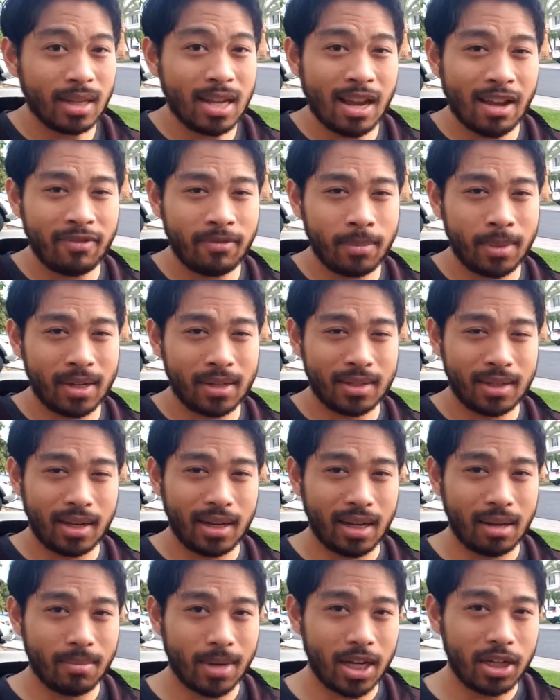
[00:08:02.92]
I've been sitting
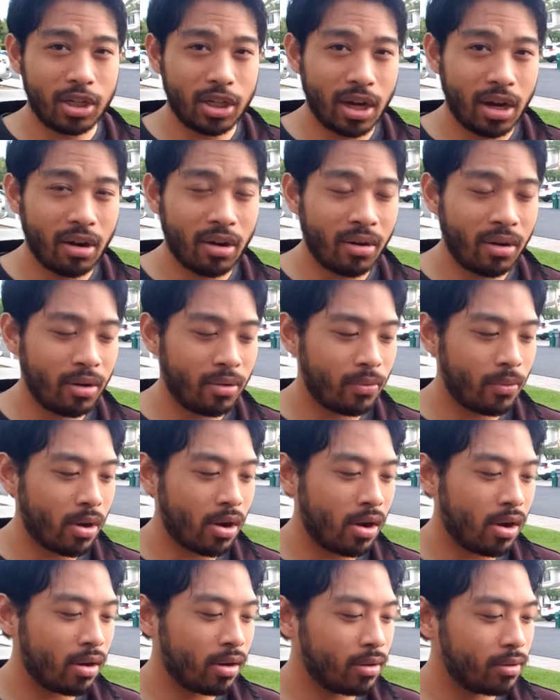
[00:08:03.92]
in my chair
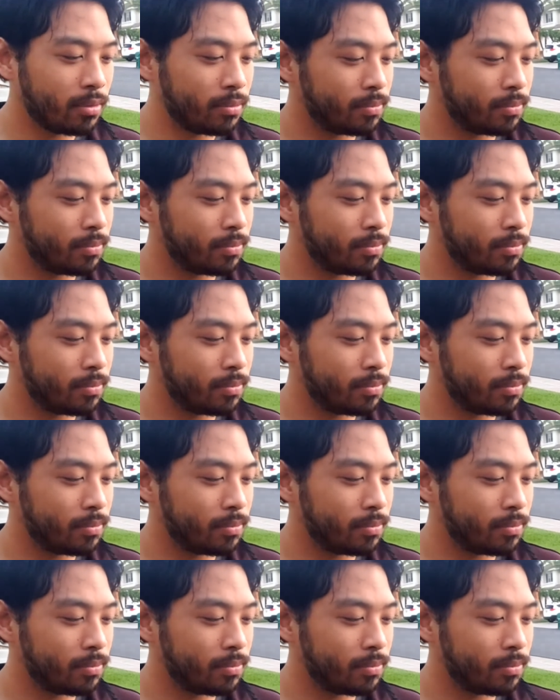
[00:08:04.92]
wrong.